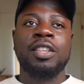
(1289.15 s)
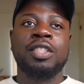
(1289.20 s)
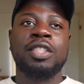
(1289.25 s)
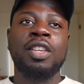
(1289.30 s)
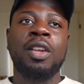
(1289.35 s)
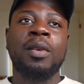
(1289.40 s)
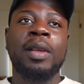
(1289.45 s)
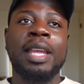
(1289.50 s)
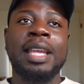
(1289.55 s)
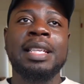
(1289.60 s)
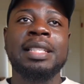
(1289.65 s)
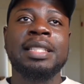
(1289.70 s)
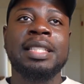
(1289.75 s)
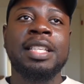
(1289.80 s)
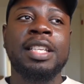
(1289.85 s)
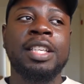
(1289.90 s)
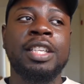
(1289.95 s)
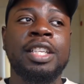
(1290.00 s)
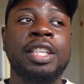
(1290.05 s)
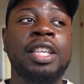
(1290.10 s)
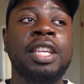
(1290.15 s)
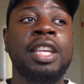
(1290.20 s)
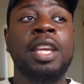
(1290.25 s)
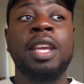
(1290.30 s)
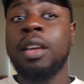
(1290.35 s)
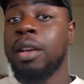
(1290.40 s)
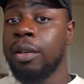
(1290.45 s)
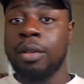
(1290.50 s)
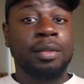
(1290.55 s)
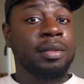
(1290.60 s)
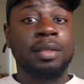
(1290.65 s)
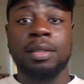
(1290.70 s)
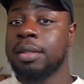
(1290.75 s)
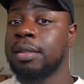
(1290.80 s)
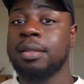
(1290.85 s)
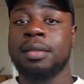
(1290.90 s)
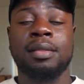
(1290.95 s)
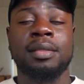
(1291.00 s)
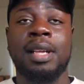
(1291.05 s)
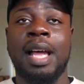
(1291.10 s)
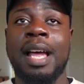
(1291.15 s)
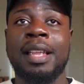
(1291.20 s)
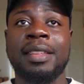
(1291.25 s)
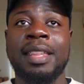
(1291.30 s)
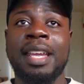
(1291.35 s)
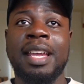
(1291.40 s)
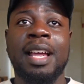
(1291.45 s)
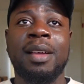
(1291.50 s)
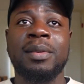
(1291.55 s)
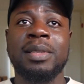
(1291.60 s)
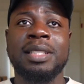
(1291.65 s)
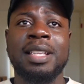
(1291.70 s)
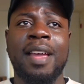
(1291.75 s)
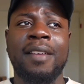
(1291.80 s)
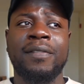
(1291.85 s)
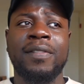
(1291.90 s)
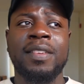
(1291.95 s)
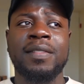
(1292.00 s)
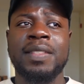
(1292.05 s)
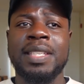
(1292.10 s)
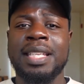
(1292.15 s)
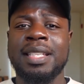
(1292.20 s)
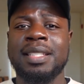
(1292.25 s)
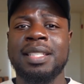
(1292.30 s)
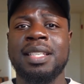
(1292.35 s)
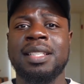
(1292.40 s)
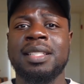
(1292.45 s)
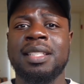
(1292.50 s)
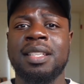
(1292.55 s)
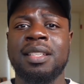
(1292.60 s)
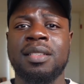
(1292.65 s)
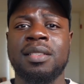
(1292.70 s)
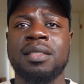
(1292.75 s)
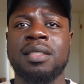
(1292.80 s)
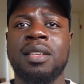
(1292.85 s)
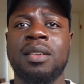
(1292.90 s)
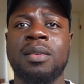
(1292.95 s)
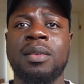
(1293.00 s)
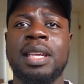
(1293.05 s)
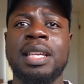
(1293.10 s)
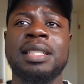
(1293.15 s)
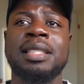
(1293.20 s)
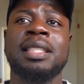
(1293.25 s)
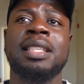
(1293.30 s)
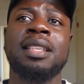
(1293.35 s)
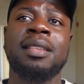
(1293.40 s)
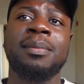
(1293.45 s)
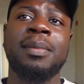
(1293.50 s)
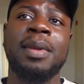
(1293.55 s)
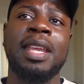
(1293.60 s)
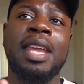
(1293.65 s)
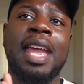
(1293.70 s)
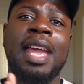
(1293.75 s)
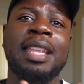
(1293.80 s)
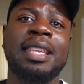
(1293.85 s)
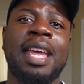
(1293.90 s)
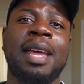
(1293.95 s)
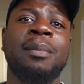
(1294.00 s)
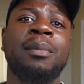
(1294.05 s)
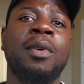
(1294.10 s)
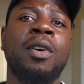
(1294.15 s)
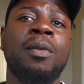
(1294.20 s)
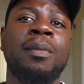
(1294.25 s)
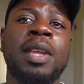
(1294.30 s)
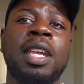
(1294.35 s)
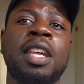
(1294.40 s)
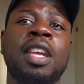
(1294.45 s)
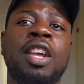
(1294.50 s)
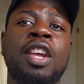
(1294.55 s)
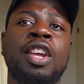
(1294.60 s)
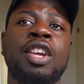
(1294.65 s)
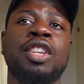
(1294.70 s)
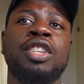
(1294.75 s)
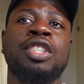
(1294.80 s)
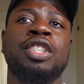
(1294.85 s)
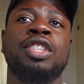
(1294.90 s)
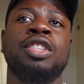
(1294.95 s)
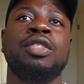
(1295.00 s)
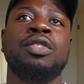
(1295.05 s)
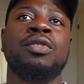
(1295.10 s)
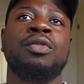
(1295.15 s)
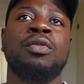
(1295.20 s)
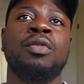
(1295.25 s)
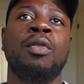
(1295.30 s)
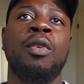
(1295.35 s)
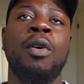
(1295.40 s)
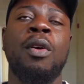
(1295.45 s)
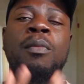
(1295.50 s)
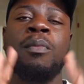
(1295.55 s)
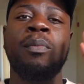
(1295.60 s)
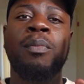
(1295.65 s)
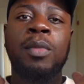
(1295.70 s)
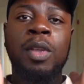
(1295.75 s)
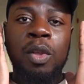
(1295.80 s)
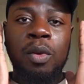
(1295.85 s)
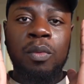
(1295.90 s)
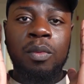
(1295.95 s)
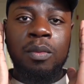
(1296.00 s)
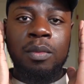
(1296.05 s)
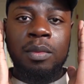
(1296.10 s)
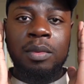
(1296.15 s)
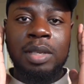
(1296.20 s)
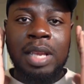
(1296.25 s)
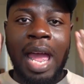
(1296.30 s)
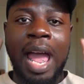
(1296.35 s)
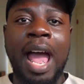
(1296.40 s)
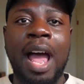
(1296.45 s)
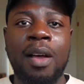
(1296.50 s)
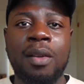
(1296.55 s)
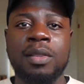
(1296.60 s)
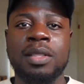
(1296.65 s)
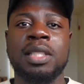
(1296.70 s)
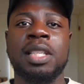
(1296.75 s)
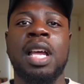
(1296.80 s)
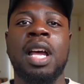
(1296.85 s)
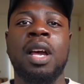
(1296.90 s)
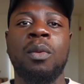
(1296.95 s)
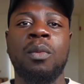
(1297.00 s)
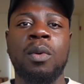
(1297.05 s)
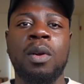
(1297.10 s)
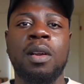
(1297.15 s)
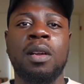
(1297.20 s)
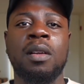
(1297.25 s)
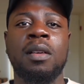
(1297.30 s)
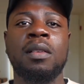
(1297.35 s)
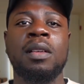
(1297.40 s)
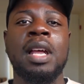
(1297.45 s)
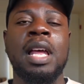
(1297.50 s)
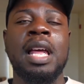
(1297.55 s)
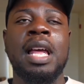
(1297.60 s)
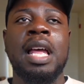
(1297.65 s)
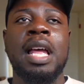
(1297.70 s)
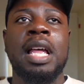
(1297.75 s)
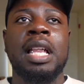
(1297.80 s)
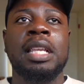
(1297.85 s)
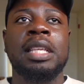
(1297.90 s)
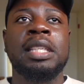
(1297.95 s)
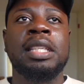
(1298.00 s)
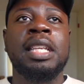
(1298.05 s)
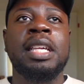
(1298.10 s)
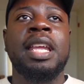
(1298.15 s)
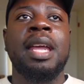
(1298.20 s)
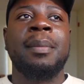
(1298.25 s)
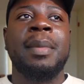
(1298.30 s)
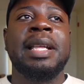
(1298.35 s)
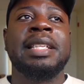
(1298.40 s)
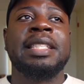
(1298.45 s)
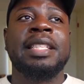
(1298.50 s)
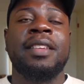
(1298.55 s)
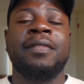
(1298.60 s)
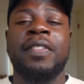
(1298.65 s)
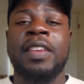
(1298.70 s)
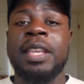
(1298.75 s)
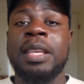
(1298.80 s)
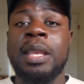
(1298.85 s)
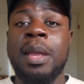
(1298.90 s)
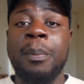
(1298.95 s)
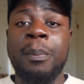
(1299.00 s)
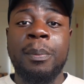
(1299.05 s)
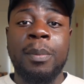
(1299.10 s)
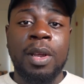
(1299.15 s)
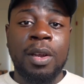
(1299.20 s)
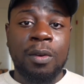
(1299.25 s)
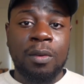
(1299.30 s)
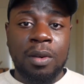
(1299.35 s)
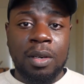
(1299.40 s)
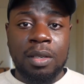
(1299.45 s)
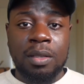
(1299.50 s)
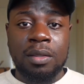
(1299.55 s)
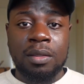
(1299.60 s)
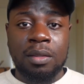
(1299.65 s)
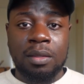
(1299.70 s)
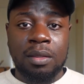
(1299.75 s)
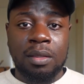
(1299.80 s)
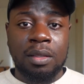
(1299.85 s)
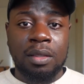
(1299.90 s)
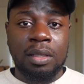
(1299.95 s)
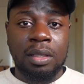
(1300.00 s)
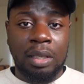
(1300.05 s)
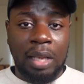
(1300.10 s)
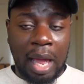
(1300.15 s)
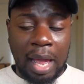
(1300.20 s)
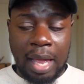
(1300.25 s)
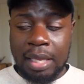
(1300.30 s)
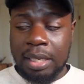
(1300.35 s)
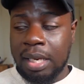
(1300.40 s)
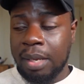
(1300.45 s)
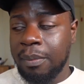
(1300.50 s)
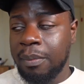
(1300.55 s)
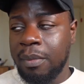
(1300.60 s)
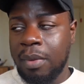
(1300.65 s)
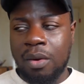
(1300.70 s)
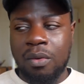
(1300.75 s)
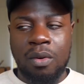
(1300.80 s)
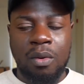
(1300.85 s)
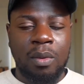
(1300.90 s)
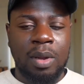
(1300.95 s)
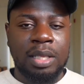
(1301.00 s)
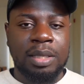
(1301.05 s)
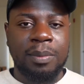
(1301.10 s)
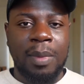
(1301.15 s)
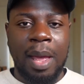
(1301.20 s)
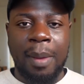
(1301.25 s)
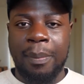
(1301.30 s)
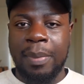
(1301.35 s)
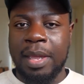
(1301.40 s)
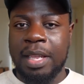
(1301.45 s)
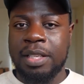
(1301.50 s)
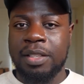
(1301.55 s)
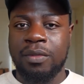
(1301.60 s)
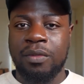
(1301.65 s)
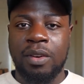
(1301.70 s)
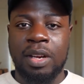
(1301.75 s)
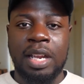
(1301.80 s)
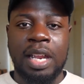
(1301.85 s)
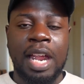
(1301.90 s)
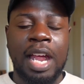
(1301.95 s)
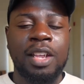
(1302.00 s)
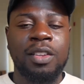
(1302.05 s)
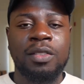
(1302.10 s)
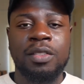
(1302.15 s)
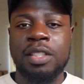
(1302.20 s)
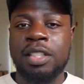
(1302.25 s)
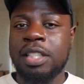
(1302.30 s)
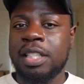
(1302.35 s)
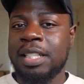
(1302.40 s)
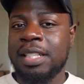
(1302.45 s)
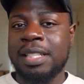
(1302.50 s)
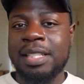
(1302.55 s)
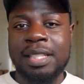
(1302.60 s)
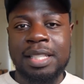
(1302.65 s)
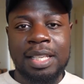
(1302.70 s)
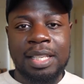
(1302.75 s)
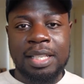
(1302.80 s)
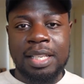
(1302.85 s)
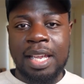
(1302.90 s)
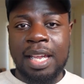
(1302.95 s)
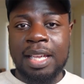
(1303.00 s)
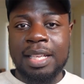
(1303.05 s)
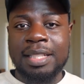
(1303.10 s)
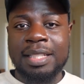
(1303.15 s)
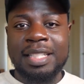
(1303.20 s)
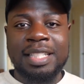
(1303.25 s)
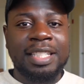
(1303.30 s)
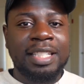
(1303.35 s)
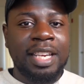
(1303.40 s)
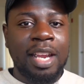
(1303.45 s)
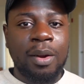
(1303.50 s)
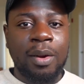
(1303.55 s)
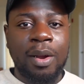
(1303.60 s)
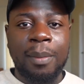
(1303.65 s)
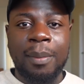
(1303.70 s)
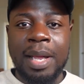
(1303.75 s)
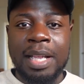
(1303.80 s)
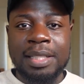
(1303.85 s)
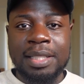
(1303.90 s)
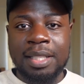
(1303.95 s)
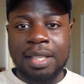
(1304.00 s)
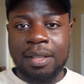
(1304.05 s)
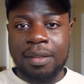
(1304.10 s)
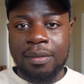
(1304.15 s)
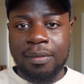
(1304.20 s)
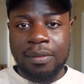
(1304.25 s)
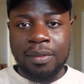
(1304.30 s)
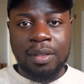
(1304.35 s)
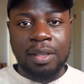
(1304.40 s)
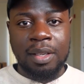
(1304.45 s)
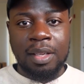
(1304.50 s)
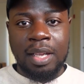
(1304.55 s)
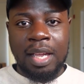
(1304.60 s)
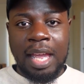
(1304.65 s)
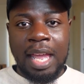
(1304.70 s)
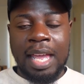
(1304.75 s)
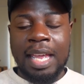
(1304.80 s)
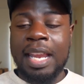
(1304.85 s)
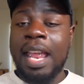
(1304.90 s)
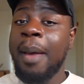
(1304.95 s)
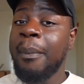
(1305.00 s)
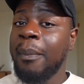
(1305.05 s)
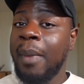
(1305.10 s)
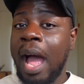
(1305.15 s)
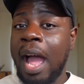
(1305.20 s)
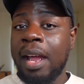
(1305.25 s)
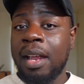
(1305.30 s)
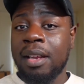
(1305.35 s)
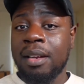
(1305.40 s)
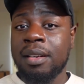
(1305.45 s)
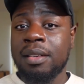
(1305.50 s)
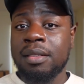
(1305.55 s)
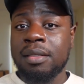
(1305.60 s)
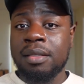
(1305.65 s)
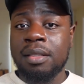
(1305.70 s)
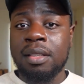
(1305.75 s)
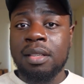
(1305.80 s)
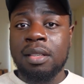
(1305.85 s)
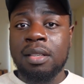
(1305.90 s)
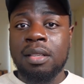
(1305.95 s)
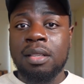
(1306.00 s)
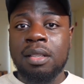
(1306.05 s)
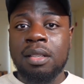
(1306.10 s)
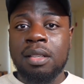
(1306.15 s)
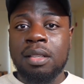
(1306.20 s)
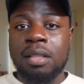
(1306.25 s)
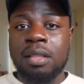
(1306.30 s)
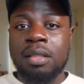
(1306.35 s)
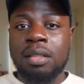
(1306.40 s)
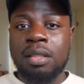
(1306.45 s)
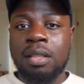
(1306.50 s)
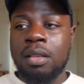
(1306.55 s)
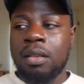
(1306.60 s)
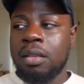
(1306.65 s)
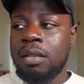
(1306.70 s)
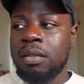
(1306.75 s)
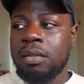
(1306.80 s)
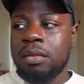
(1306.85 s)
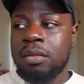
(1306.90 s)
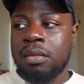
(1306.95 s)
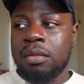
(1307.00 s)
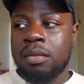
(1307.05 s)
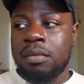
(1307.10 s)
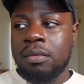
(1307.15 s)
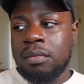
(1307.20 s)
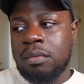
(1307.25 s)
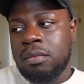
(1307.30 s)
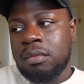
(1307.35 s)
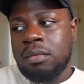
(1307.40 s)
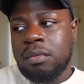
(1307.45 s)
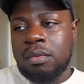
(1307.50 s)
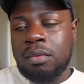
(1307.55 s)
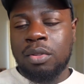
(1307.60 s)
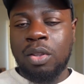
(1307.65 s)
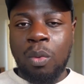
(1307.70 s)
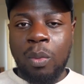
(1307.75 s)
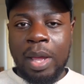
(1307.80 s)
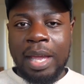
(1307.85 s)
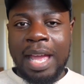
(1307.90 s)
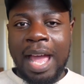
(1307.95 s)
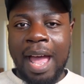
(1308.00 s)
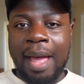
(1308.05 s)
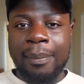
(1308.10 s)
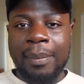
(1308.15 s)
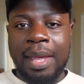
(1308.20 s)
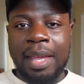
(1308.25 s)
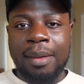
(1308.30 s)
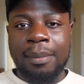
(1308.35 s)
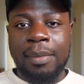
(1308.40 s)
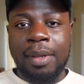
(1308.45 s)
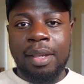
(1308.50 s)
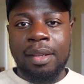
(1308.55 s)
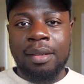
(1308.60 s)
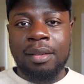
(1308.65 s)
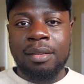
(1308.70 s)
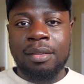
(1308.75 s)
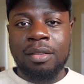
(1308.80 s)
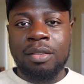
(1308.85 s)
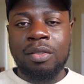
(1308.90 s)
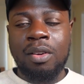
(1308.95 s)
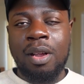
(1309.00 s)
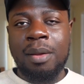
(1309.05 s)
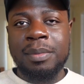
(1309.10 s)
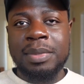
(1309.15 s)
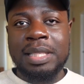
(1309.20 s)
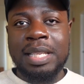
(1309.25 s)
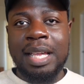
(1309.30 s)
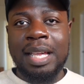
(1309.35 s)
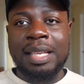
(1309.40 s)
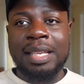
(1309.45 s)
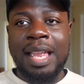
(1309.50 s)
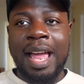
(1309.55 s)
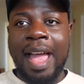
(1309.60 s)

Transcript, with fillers: So it took years. I think I was like fifteen, sixteen years old. It took me at that moment to mute the outside world, look at myself in the mirror. Like the mirror was my best friend. I used to just sit there and stare at myself and admire the the way God made me, you know what I'm saying?